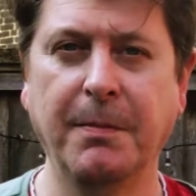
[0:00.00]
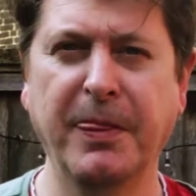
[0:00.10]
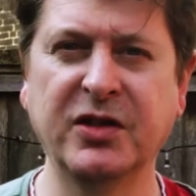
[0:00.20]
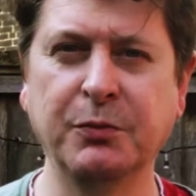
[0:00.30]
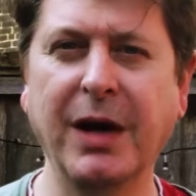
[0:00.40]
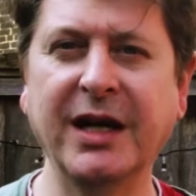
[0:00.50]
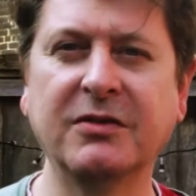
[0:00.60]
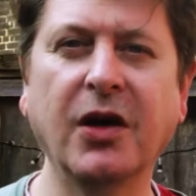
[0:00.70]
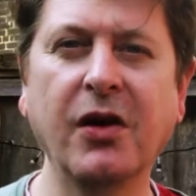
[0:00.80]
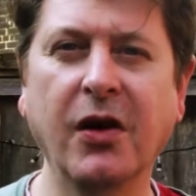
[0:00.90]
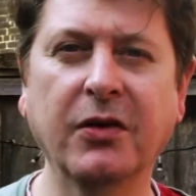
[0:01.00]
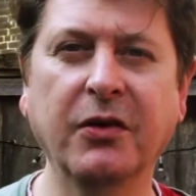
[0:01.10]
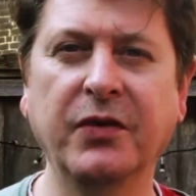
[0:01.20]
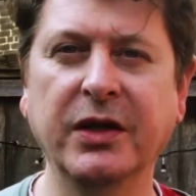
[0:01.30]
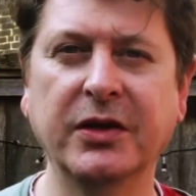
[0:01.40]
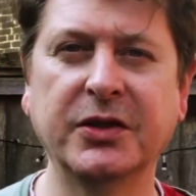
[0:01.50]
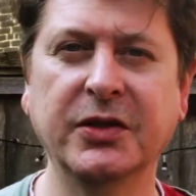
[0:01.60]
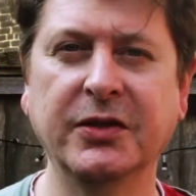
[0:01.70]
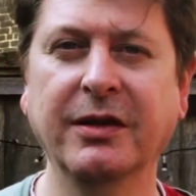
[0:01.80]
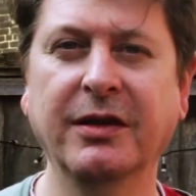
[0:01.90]
This is my dark
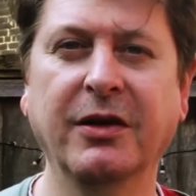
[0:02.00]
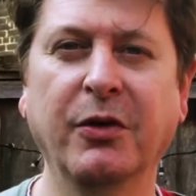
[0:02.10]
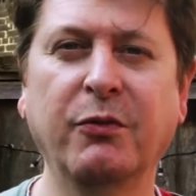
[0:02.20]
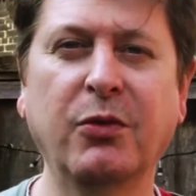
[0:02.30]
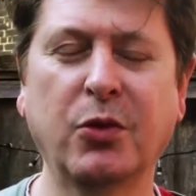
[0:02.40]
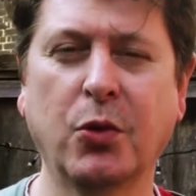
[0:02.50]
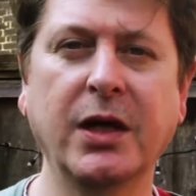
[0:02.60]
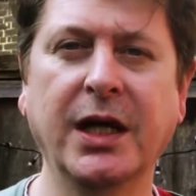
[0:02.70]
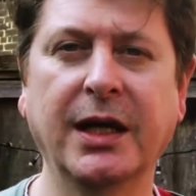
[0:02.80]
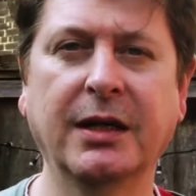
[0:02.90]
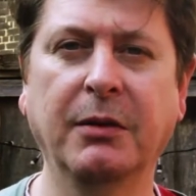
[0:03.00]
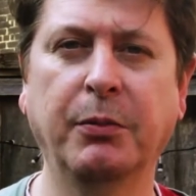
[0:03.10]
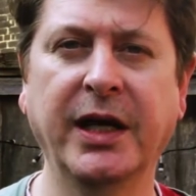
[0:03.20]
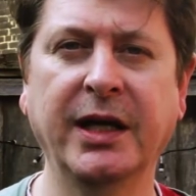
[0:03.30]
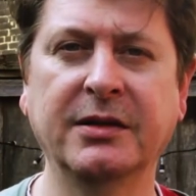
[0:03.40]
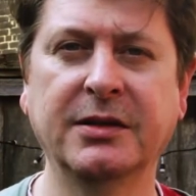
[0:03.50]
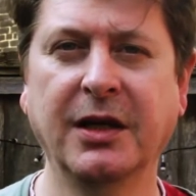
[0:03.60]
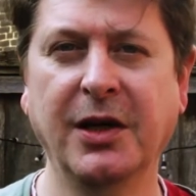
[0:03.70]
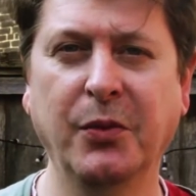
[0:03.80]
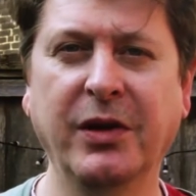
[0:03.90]
version of Three Little Pigs
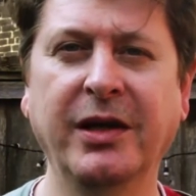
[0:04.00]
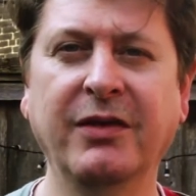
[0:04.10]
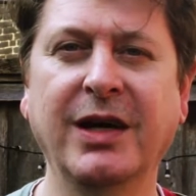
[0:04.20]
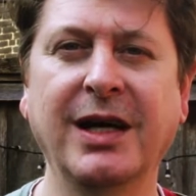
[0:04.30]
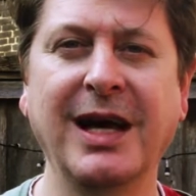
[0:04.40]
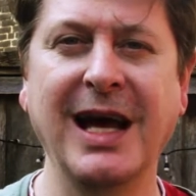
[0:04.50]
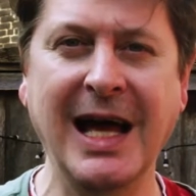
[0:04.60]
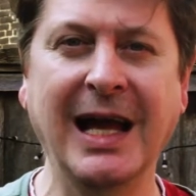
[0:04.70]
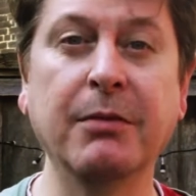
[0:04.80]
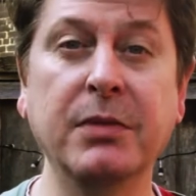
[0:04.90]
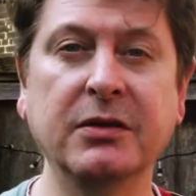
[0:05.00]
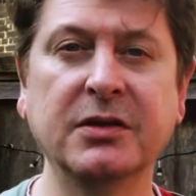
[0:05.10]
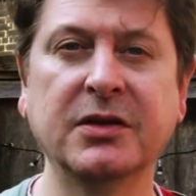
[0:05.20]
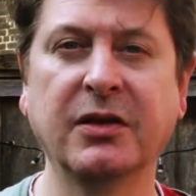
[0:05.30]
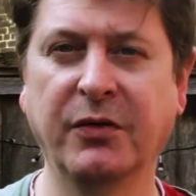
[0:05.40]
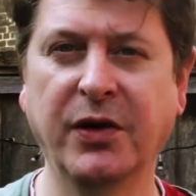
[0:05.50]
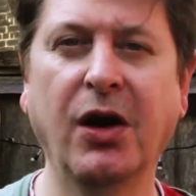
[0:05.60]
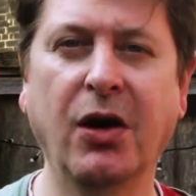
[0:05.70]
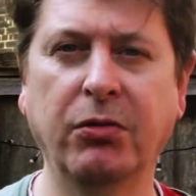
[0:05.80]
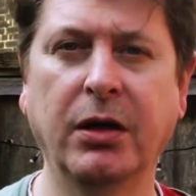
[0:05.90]
with elements of
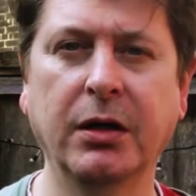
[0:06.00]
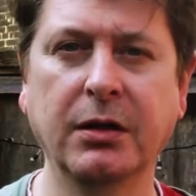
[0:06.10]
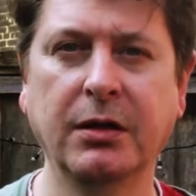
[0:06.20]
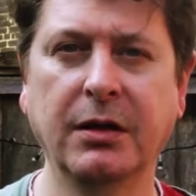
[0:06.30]
horror.